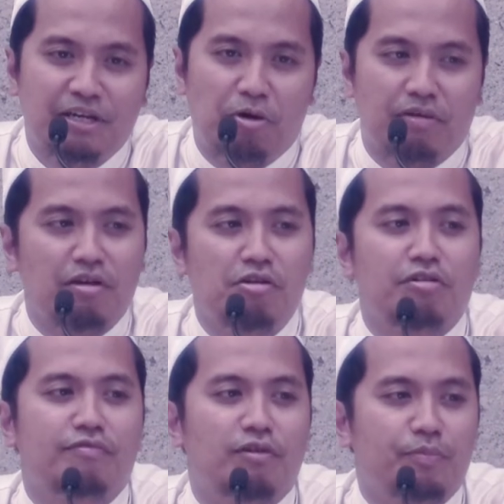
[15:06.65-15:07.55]
Or a lot
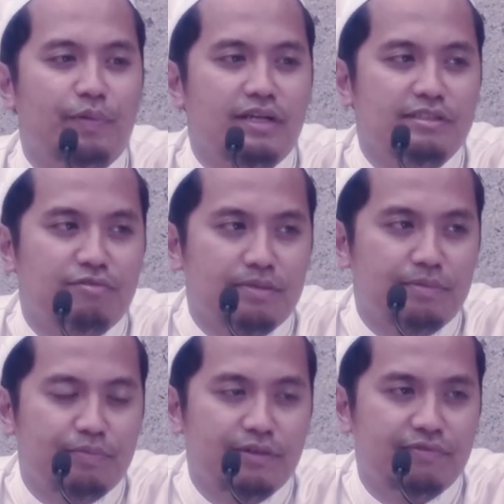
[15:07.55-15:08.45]
of our parents from the
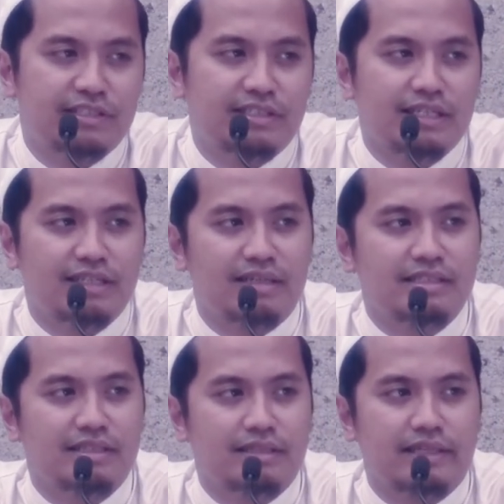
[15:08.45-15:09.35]
previous
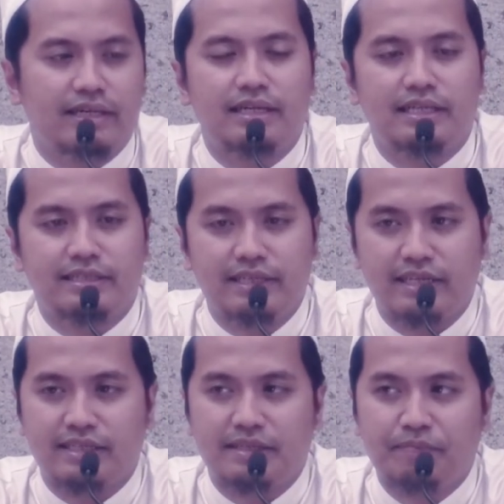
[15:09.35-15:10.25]
generation, they are like that.